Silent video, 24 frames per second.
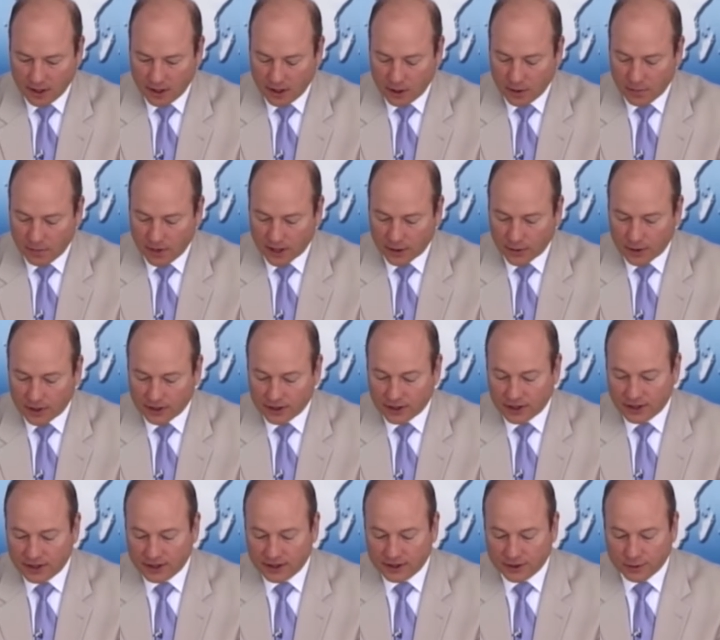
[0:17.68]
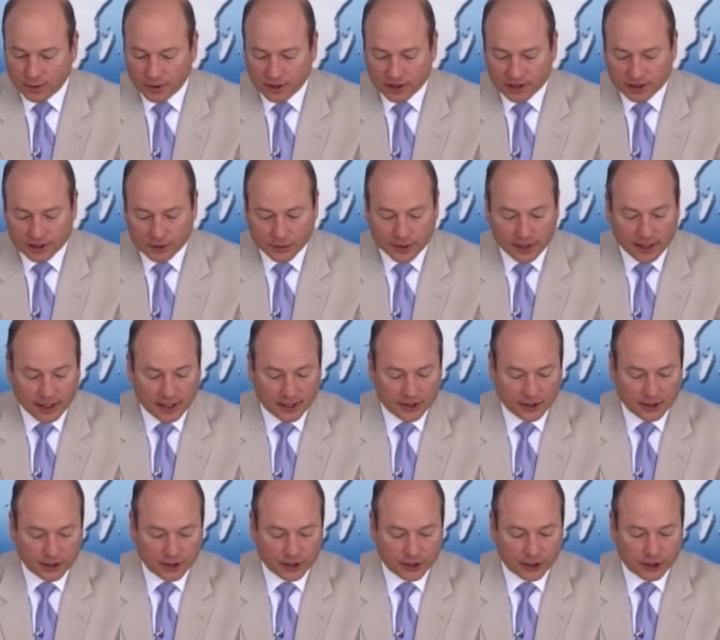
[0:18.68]
My question is what is the
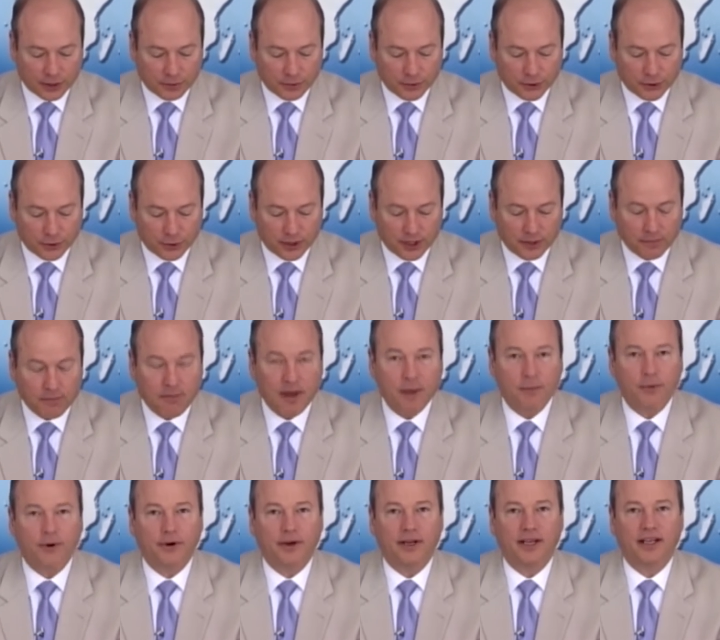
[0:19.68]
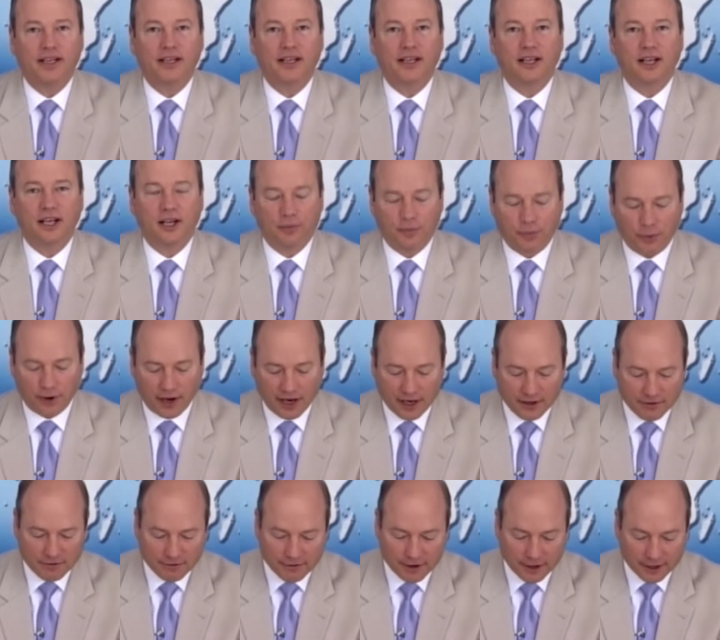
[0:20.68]
relationship between memory and
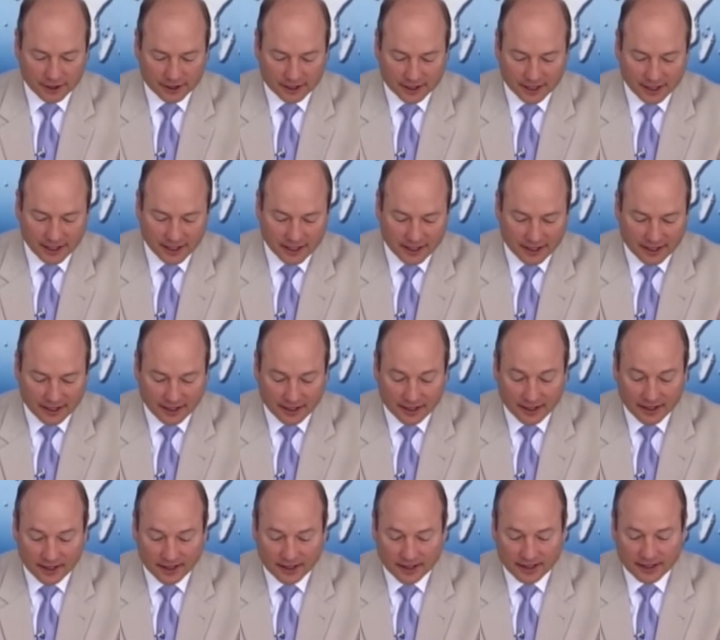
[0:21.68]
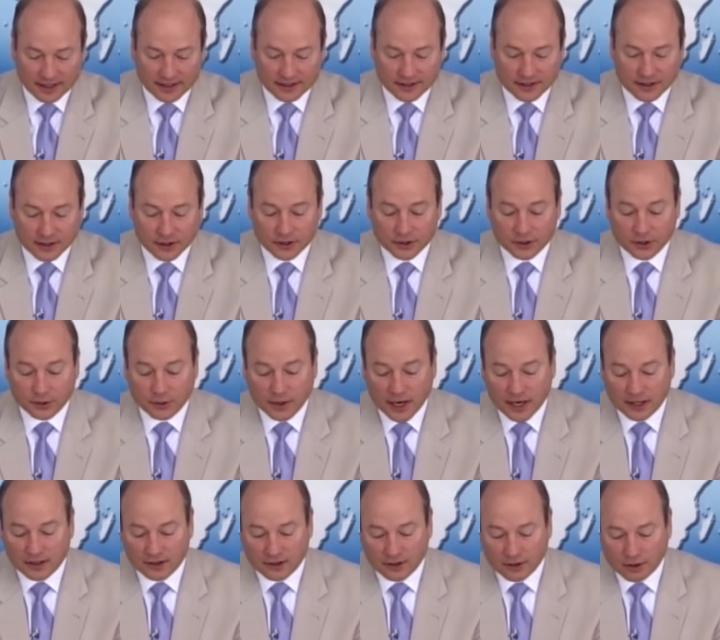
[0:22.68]
brain functioning? Is there a
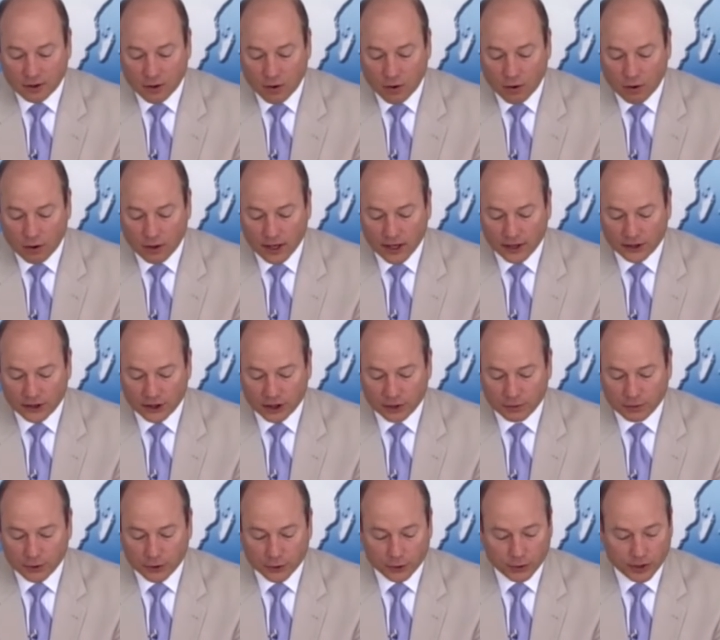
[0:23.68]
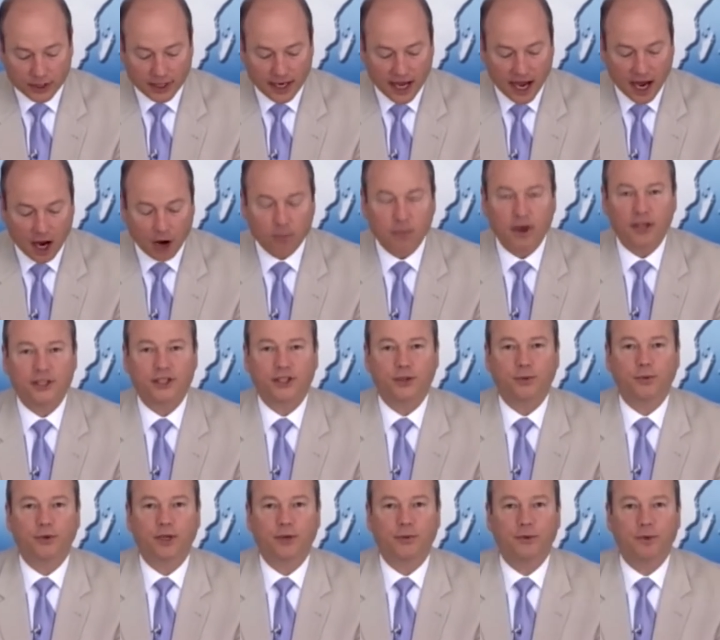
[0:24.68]
direct correlation between how much
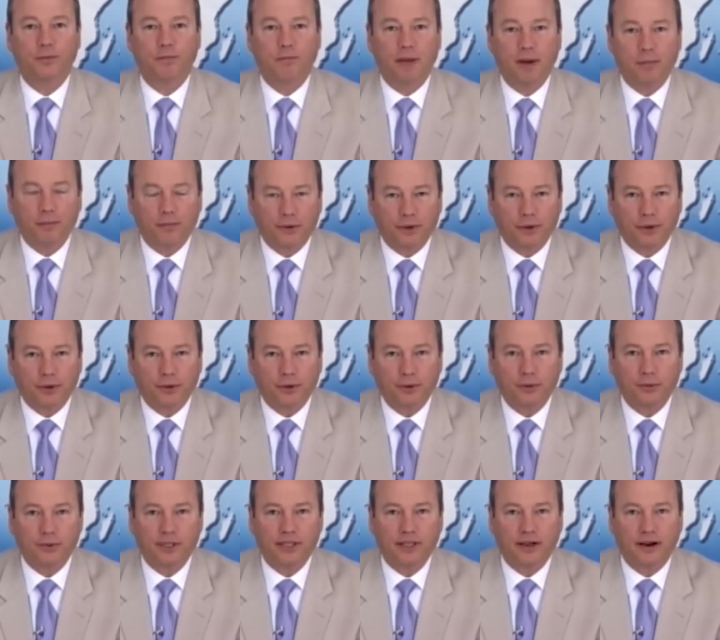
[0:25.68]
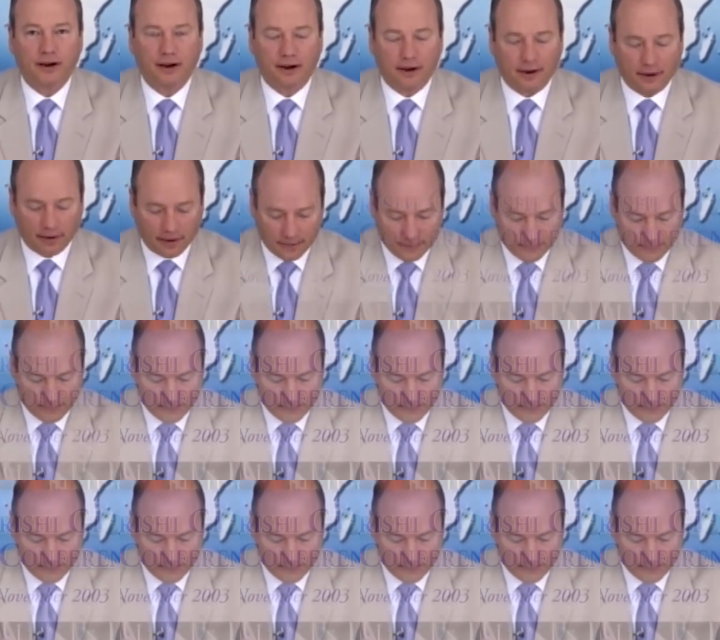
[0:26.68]
we remember who we are